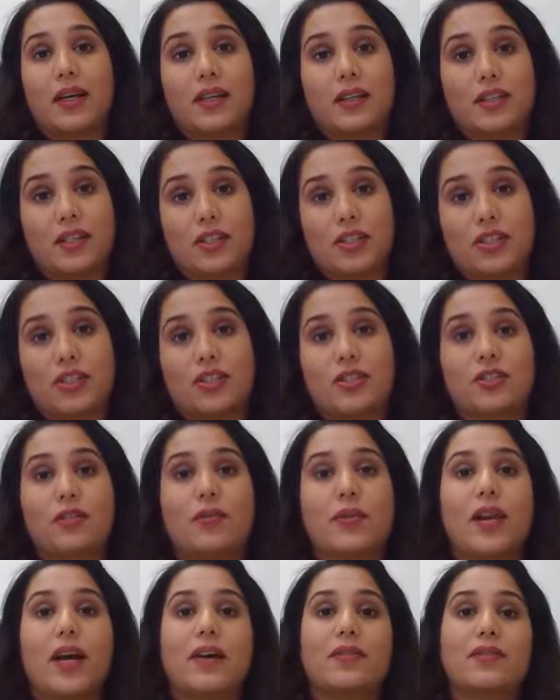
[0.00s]
conditions, you
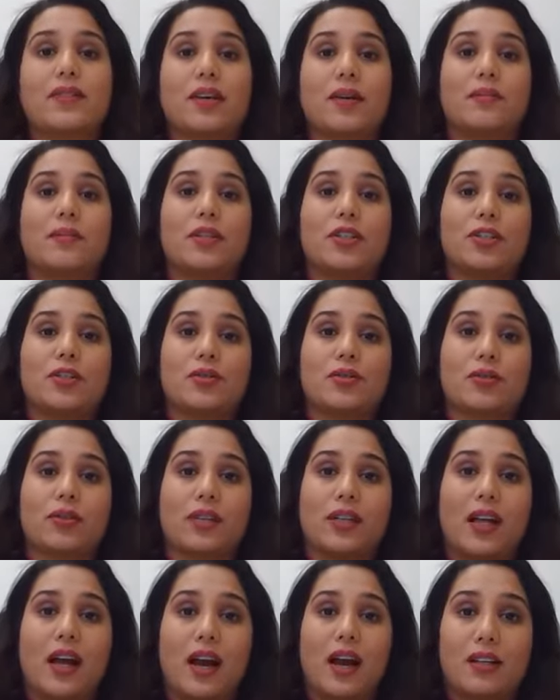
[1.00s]
will have some issues or
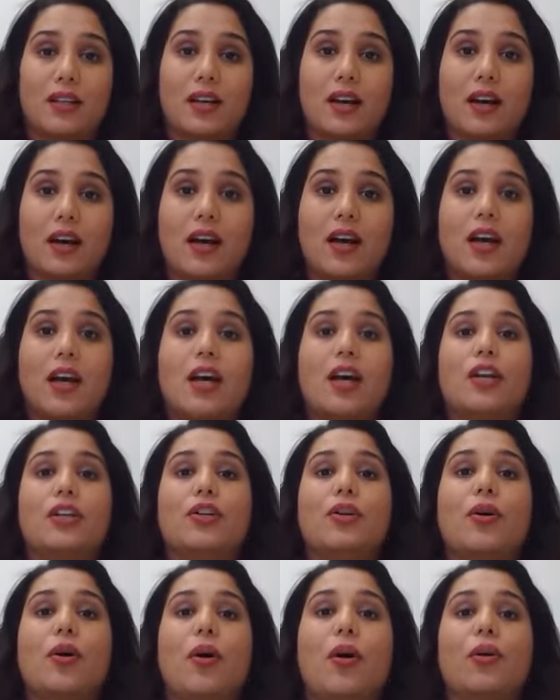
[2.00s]
the other.
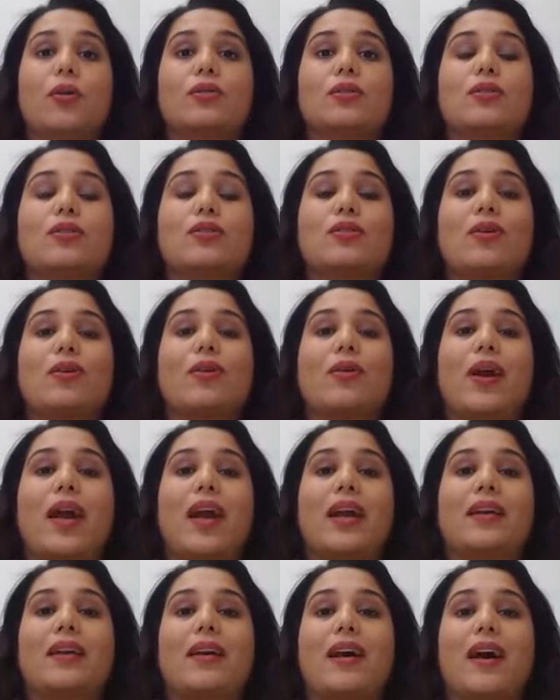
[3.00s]
You also
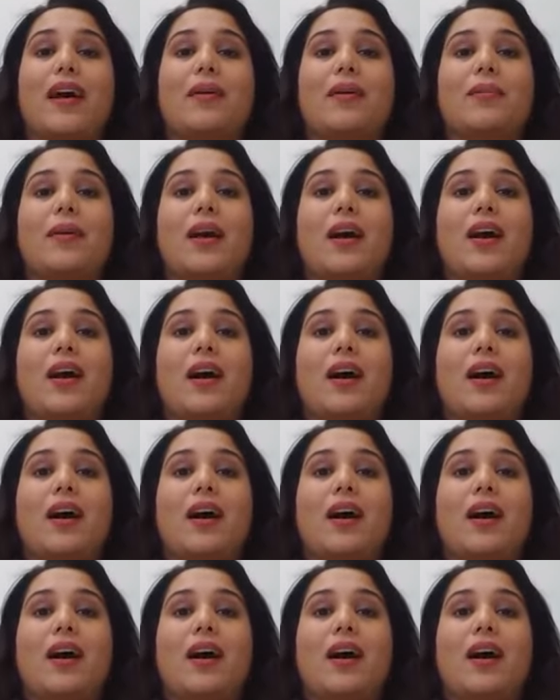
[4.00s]
end up